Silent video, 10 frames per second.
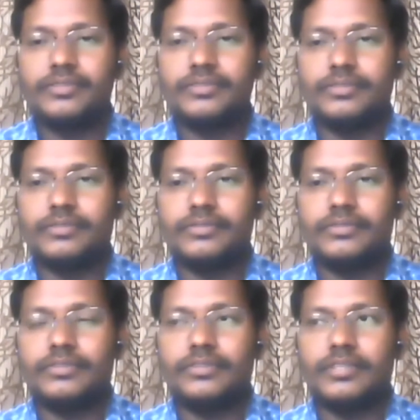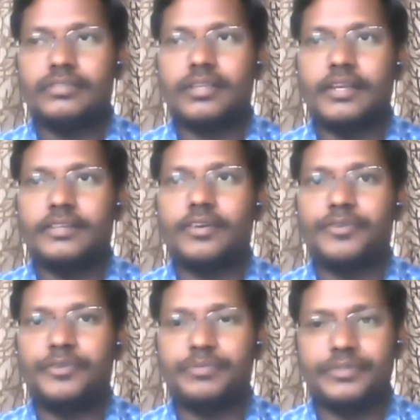so this can
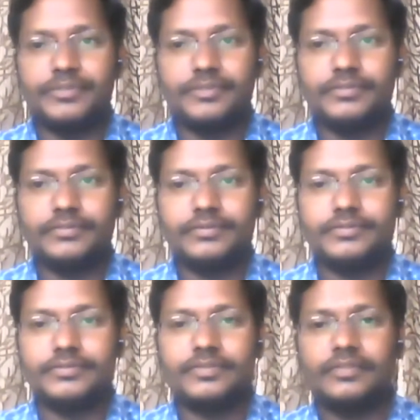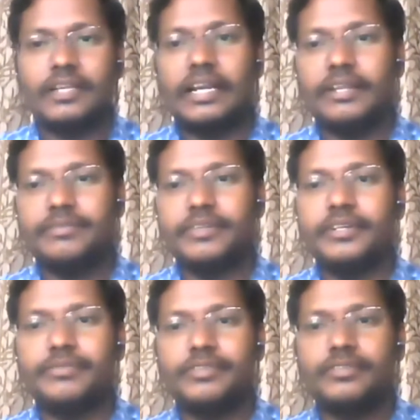contribute to
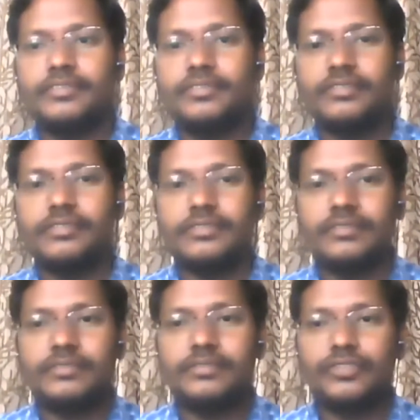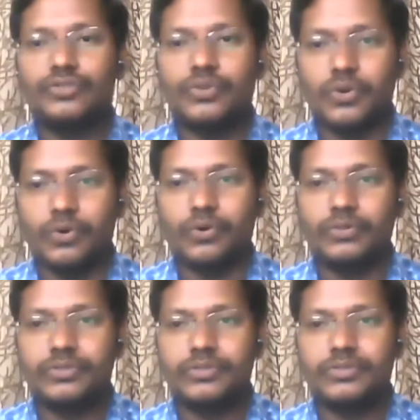different
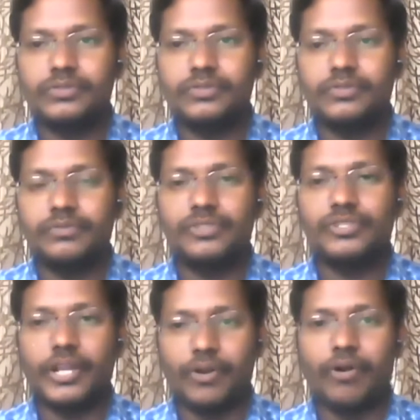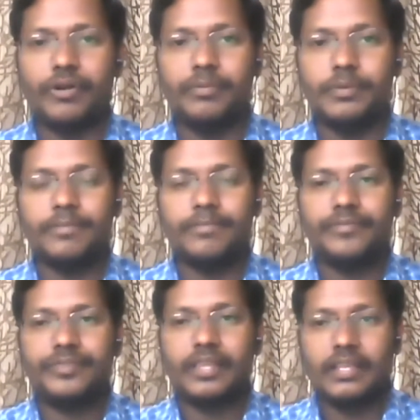scores which cannot be
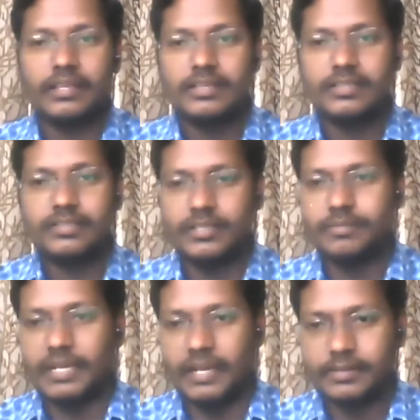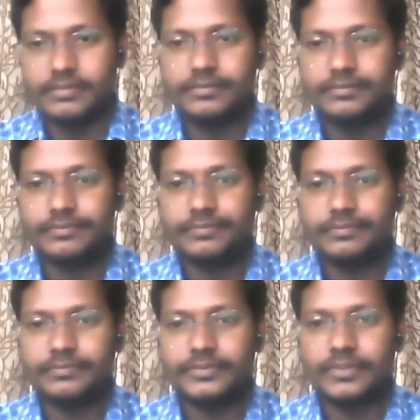similar.
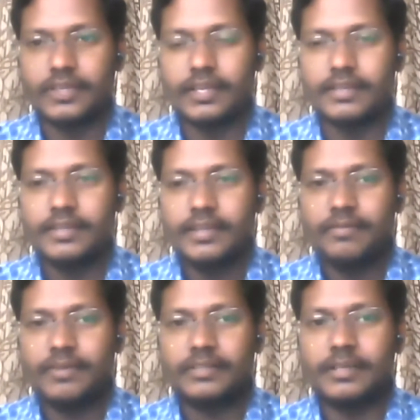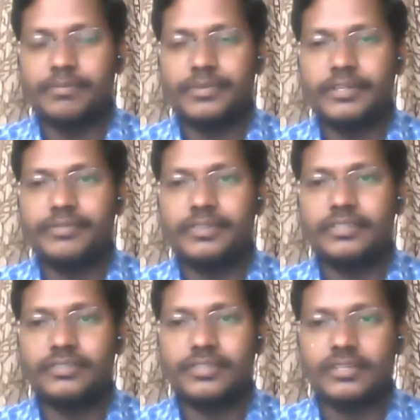Okay, for example, different
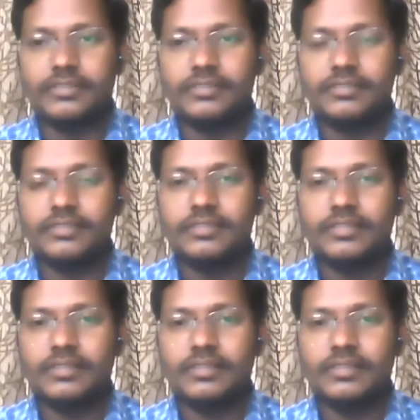instructions,